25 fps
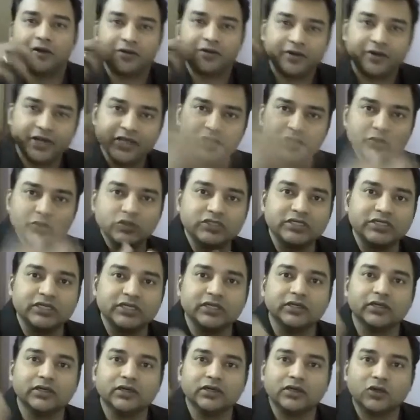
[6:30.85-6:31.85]
Reuse
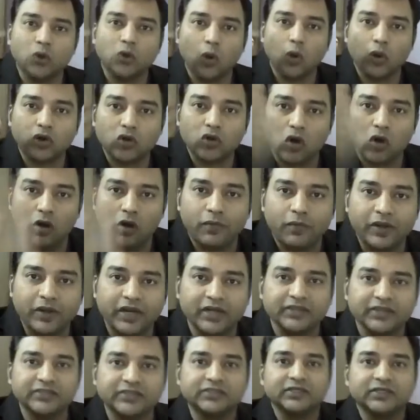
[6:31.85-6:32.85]
the code
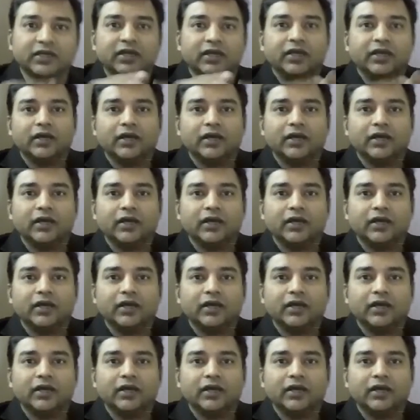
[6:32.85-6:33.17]
components,